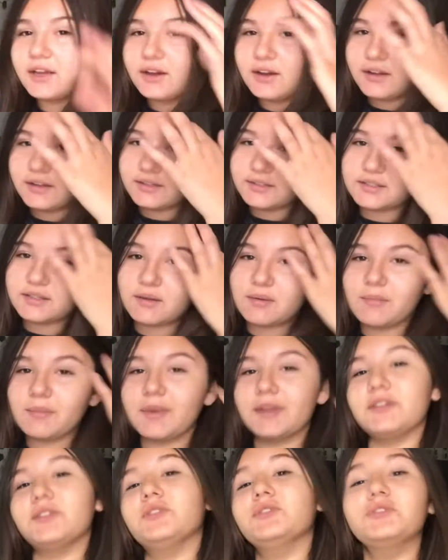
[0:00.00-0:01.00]
on some of my
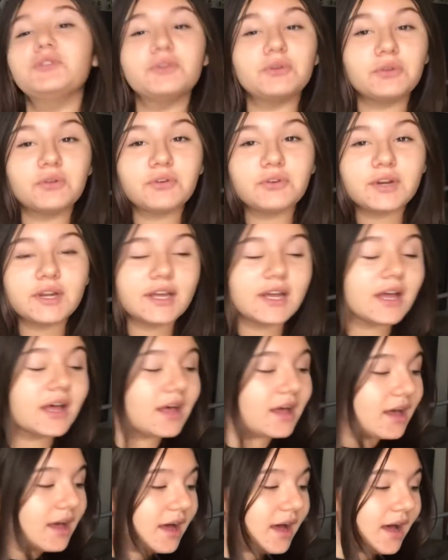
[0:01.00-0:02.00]
jewelry.
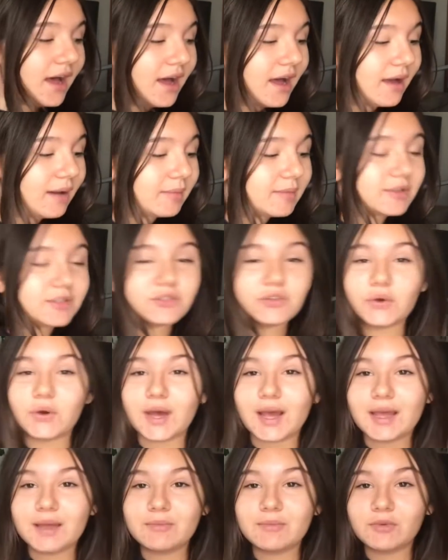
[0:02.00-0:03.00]
So
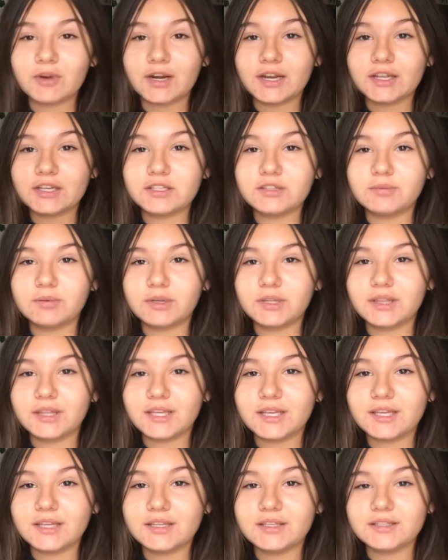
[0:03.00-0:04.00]
I am ready to put
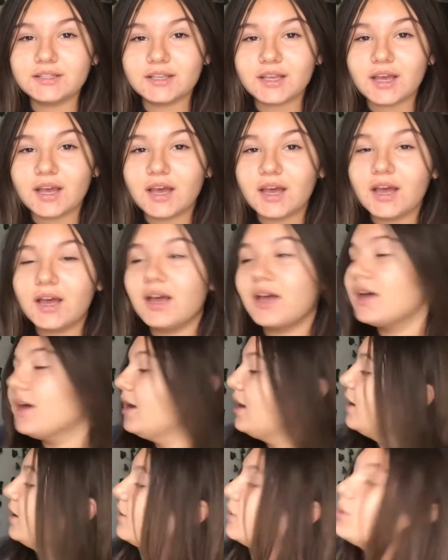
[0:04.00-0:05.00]
these
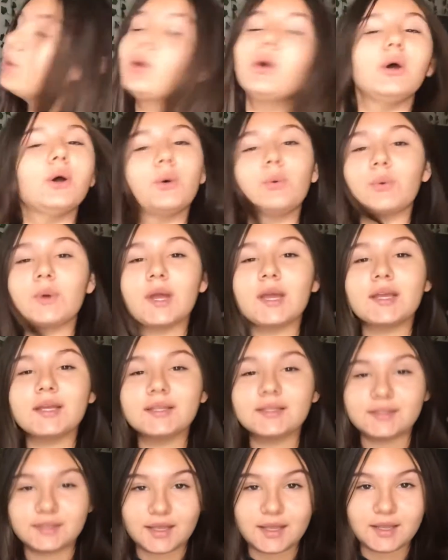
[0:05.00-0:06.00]

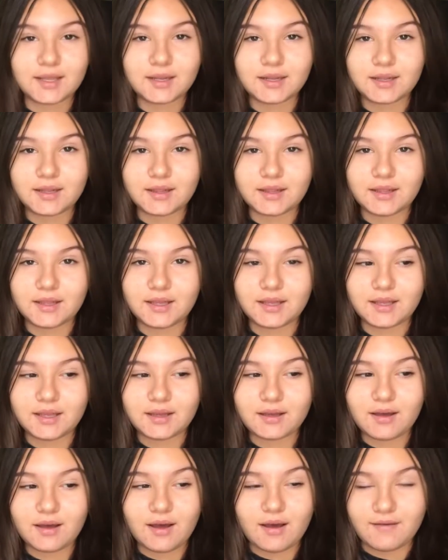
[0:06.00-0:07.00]
rings in the
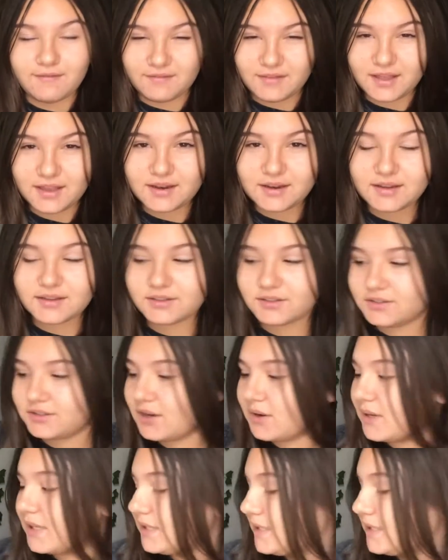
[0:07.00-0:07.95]
oven. So it